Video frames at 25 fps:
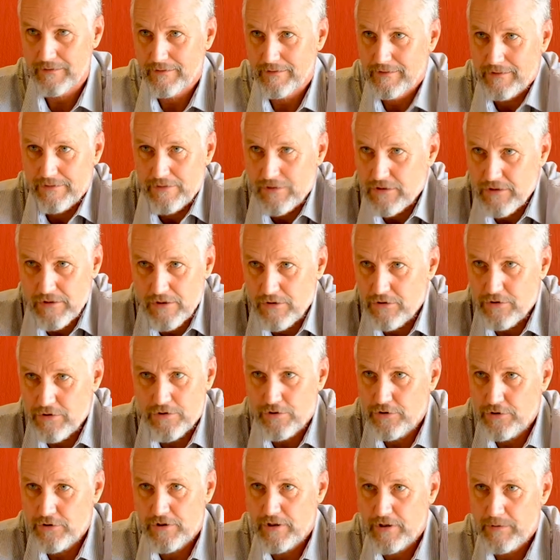if there's no
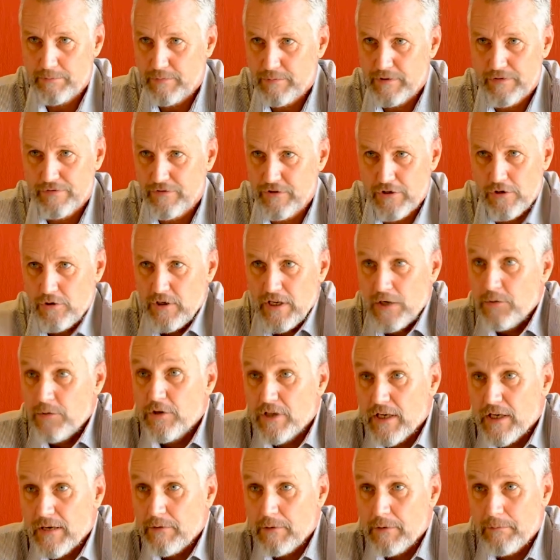return trip, if there's no
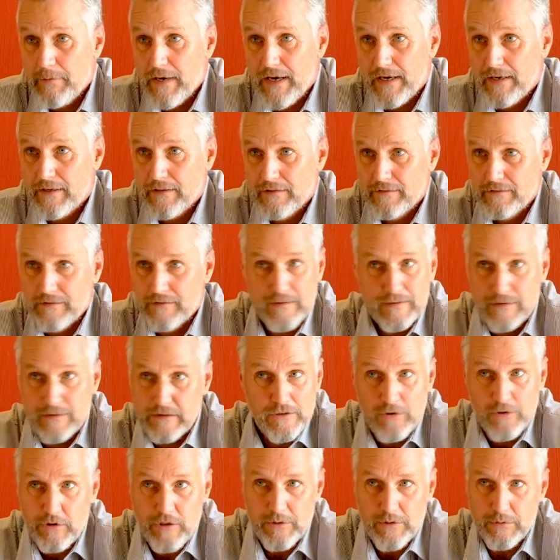liquid coming back,
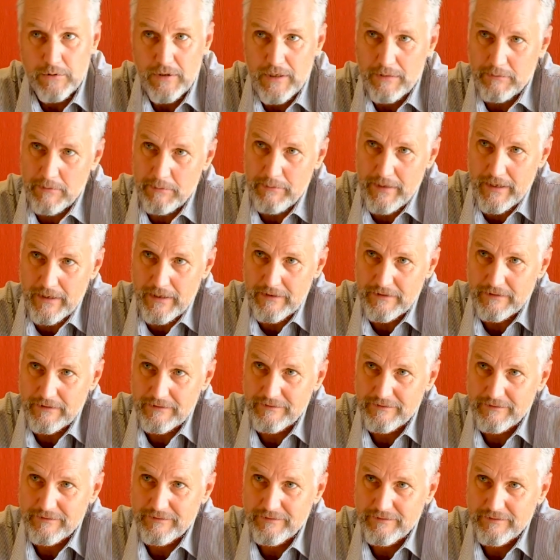there's no liquid coming back.
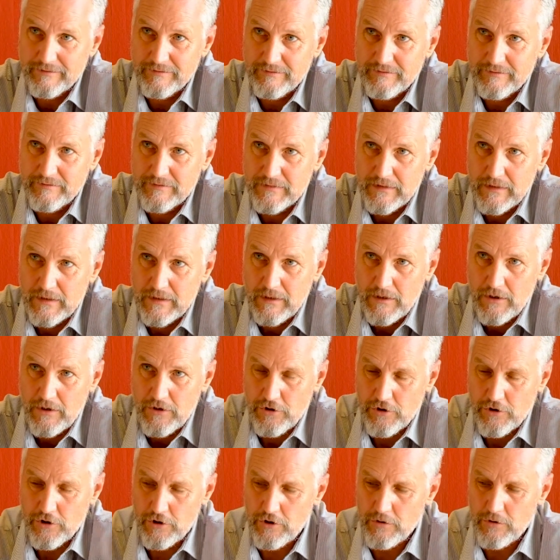
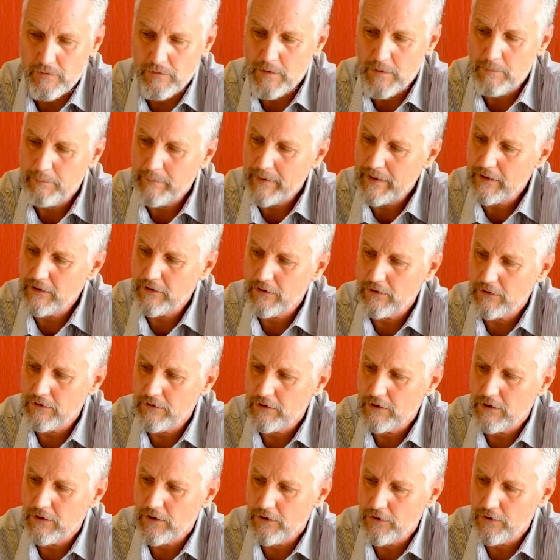So depending
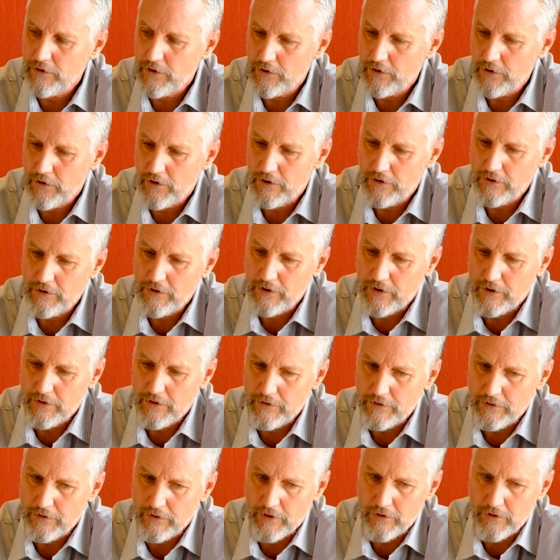
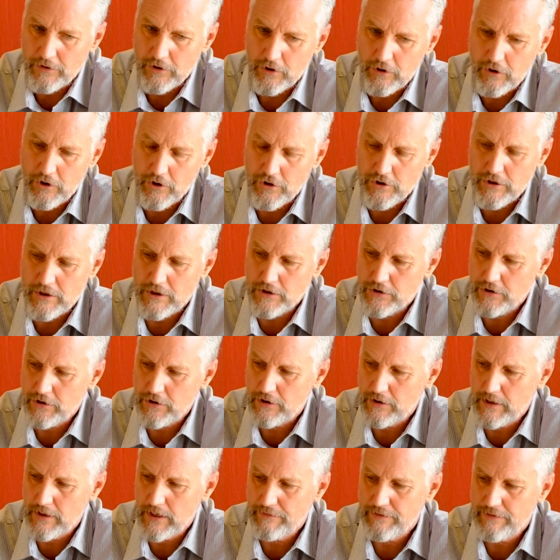on the costing,
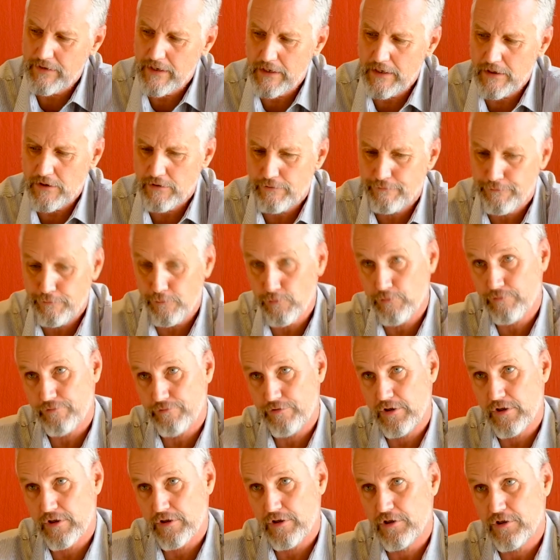so if there's food,
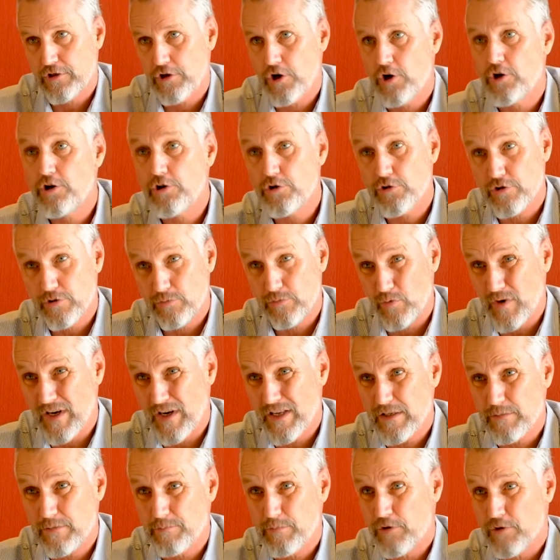for instance, you only use them
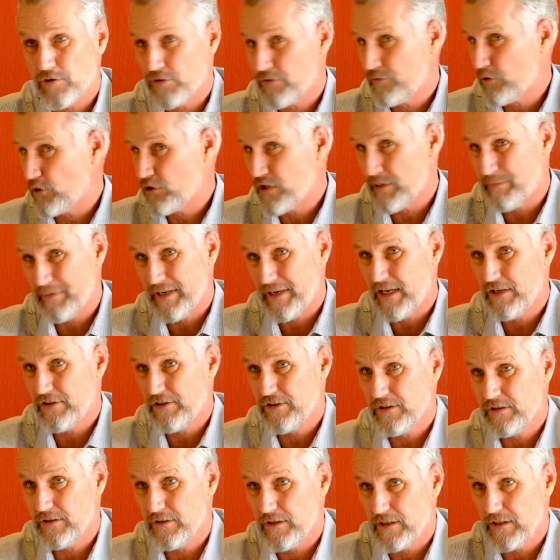once because of
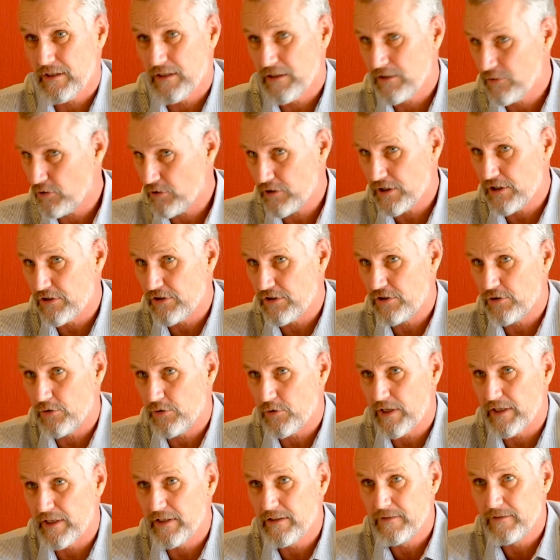contamination and they're not easy to
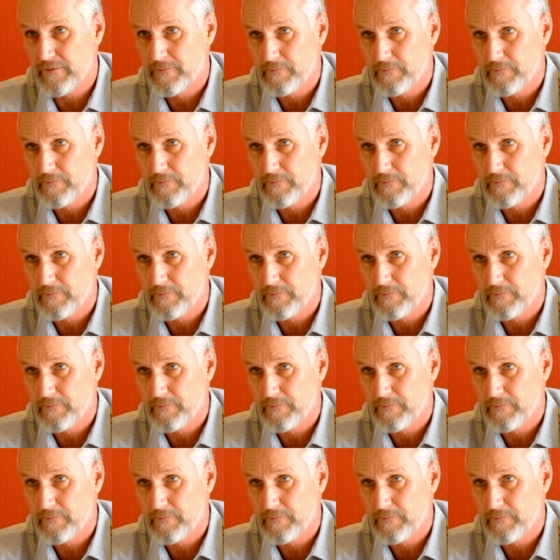clean.